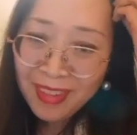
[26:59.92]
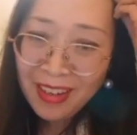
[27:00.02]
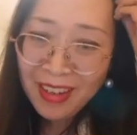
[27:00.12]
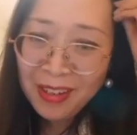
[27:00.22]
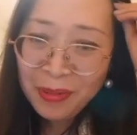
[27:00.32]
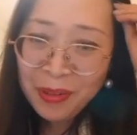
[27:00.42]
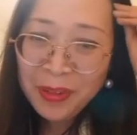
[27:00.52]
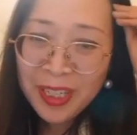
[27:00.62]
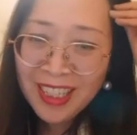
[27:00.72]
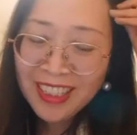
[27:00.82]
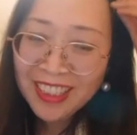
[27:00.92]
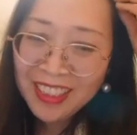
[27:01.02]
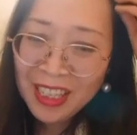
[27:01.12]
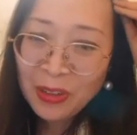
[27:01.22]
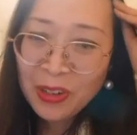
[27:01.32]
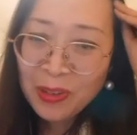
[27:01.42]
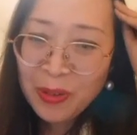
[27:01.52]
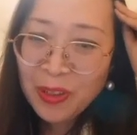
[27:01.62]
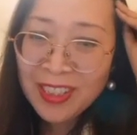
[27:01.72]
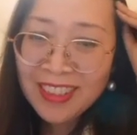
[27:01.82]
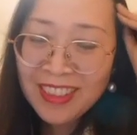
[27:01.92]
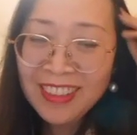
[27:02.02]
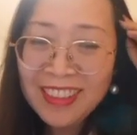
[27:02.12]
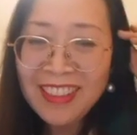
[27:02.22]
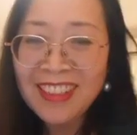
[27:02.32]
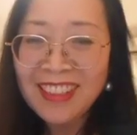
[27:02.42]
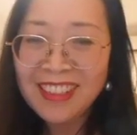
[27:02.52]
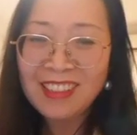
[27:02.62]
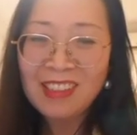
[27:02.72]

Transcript: Yeah, probably I can talk about a